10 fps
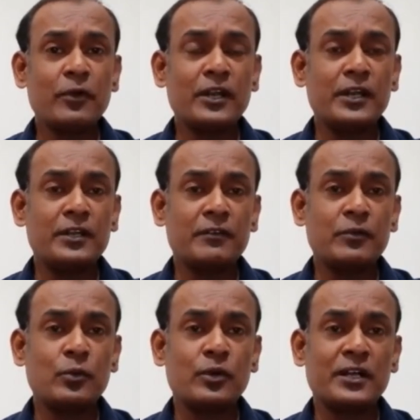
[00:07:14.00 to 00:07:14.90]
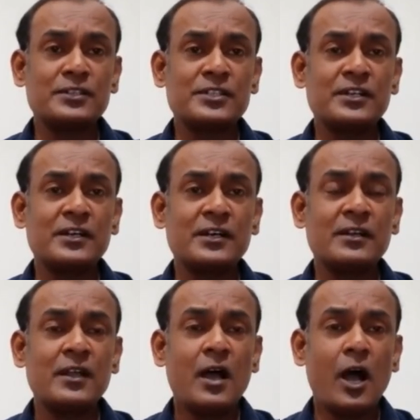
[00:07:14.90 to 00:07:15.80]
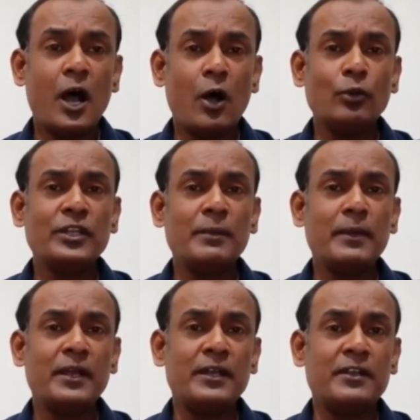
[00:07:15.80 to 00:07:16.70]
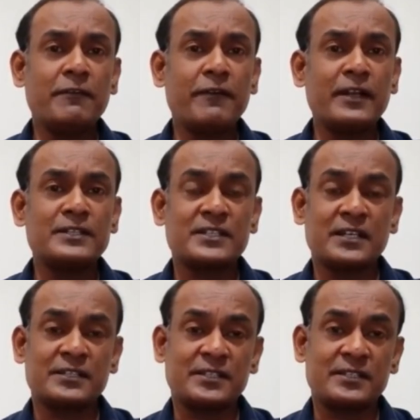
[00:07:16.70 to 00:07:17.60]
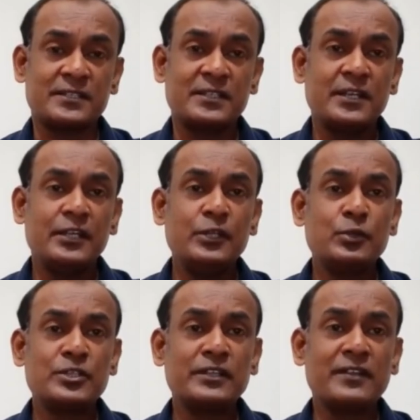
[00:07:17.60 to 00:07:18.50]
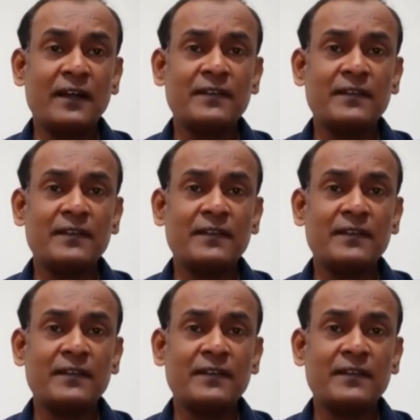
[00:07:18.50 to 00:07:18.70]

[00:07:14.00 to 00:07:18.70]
interview, consider how they may define success. Using that